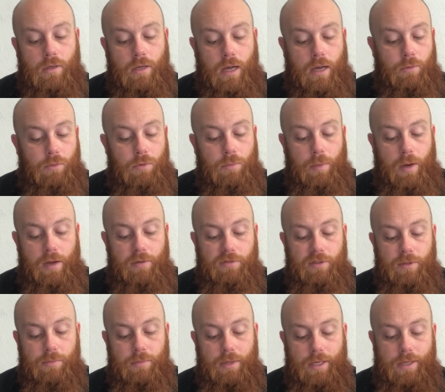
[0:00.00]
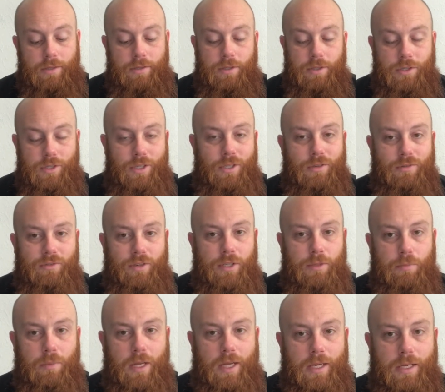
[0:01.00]
I would buy for him is the
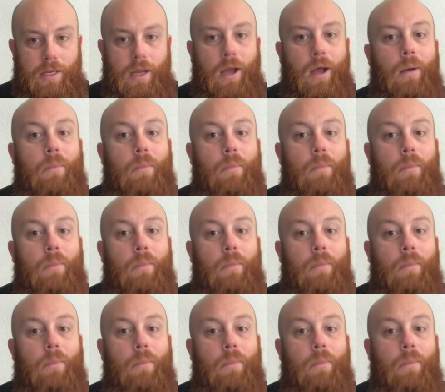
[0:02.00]
Xenophase blade,